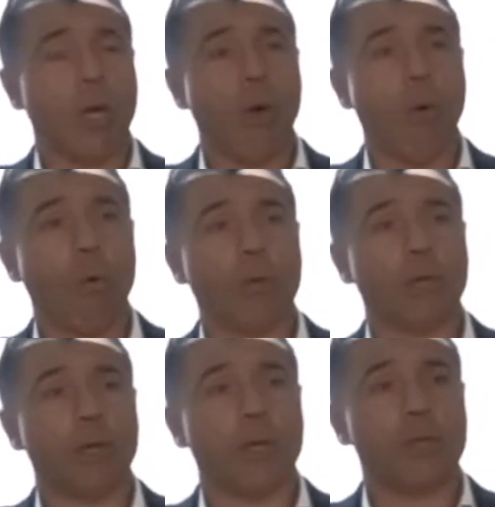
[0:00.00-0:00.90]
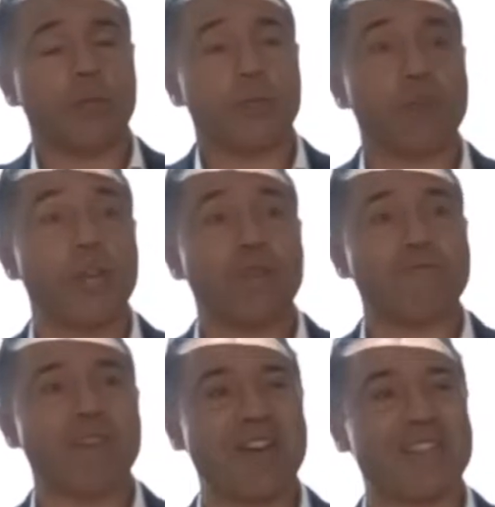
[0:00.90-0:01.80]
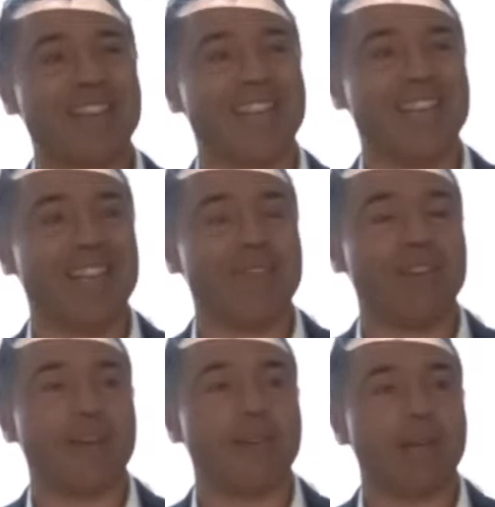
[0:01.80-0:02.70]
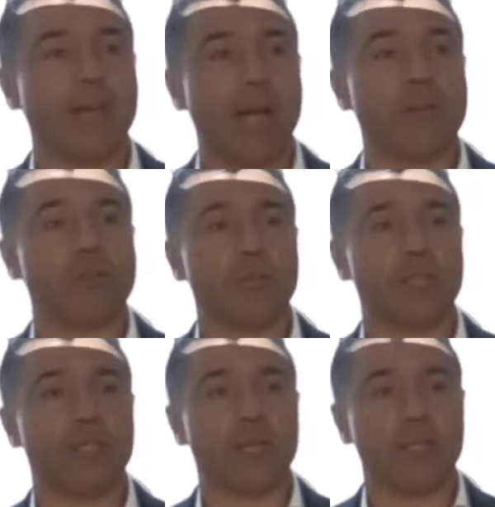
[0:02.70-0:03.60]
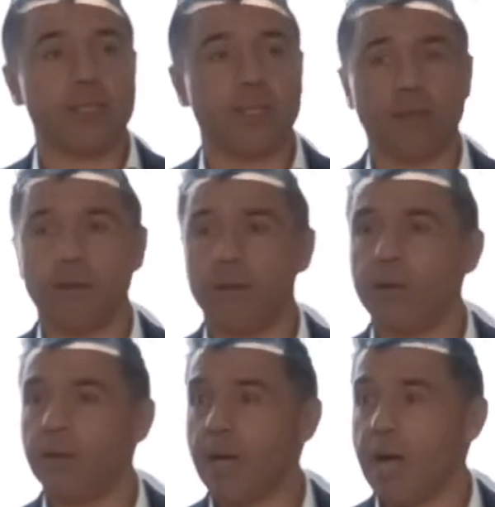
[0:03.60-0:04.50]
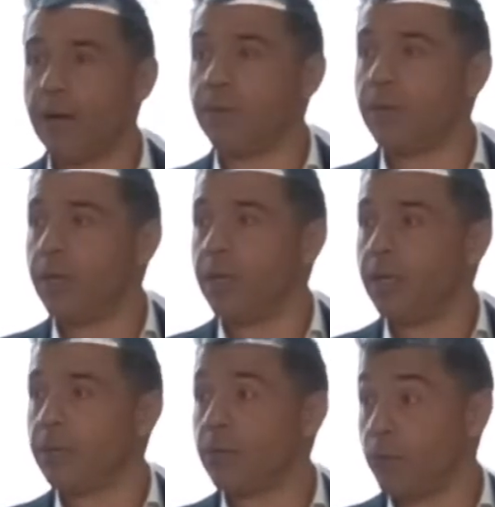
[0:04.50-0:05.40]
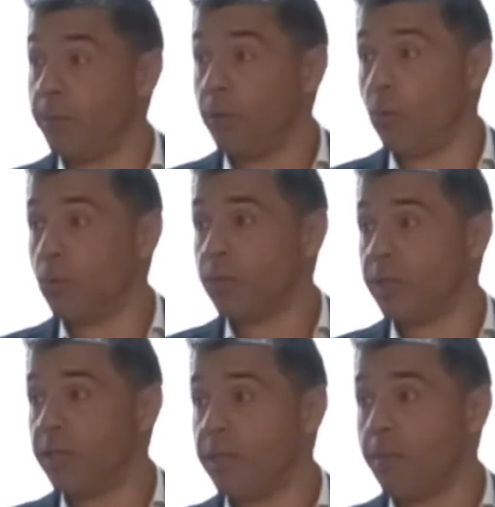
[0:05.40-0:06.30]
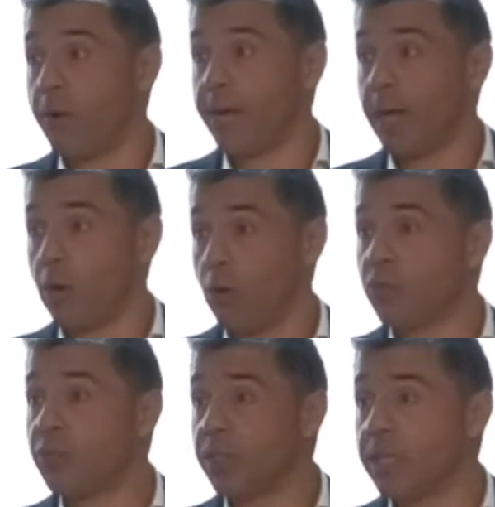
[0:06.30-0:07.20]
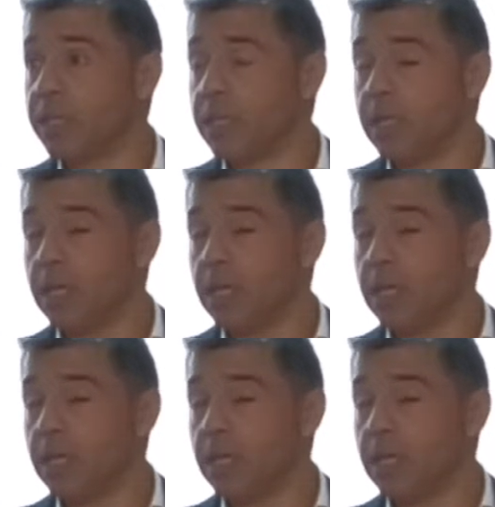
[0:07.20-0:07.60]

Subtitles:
on 3 rather than the 11 countries that still have sodomy laws in the American continent.